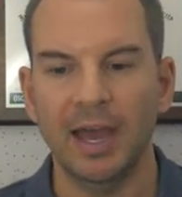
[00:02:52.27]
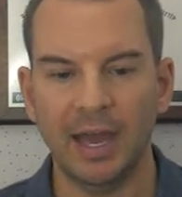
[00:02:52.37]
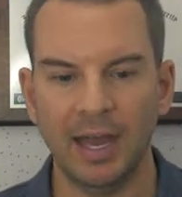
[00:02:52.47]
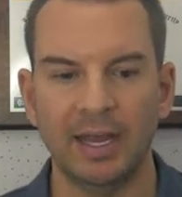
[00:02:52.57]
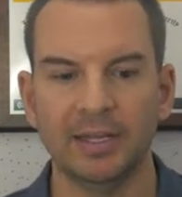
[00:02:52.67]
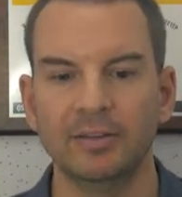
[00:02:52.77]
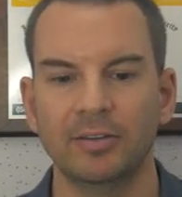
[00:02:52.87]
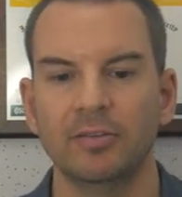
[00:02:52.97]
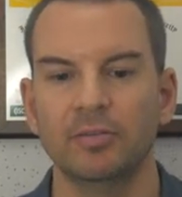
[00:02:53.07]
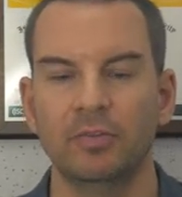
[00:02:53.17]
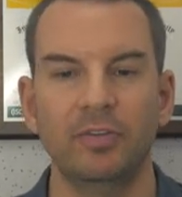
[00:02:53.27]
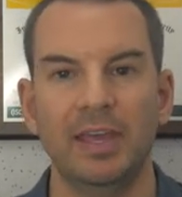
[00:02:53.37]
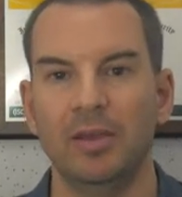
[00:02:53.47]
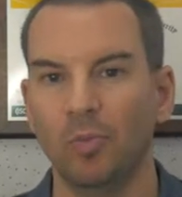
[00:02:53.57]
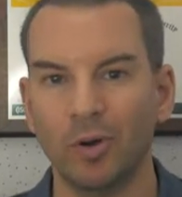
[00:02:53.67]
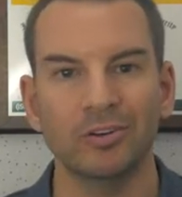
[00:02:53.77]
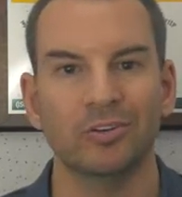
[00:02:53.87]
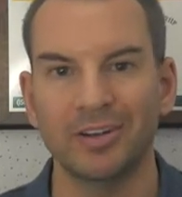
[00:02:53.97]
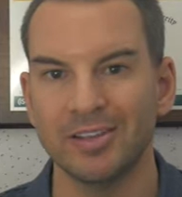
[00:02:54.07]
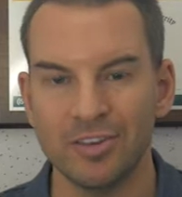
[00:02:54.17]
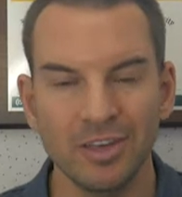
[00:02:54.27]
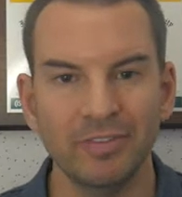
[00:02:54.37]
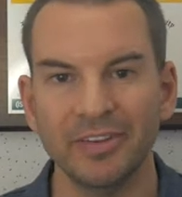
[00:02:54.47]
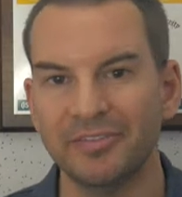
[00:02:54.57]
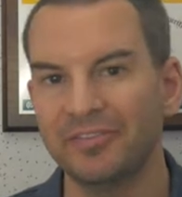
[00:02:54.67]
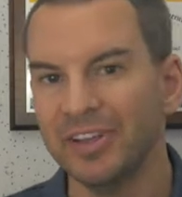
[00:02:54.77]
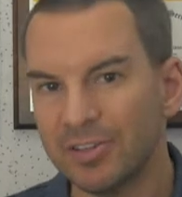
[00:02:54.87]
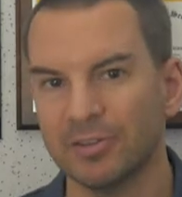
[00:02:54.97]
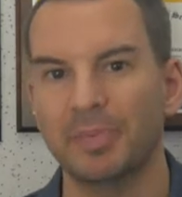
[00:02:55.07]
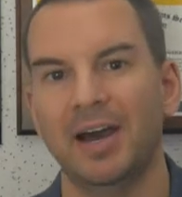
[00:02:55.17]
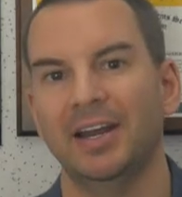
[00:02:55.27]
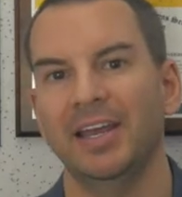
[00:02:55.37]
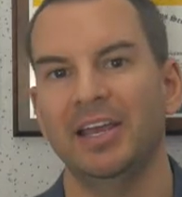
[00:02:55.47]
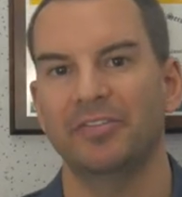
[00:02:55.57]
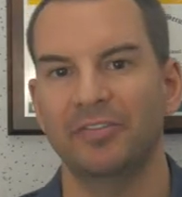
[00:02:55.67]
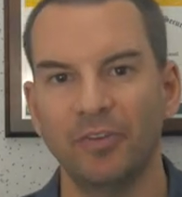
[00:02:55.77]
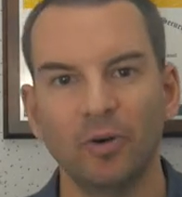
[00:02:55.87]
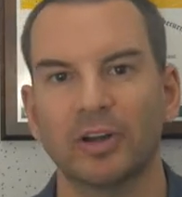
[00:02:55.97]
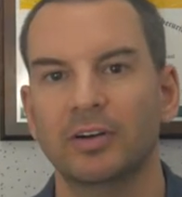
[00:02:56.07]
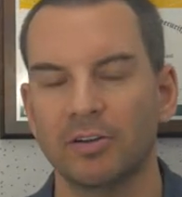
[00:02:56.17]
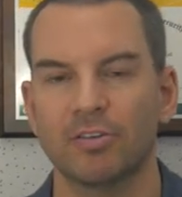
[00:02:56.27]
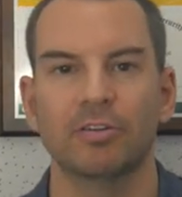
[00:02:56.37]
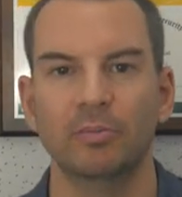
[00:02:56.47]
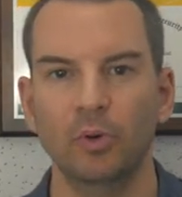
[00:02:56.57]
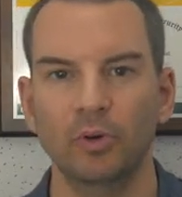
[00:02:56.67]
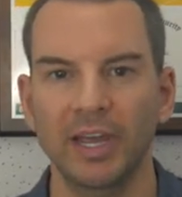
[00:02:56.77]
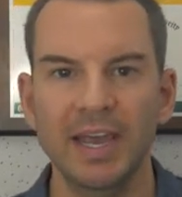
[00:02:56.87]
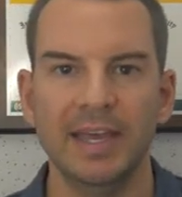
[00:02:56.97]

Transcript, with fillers: and they worked on achieving feature parity for cluster mode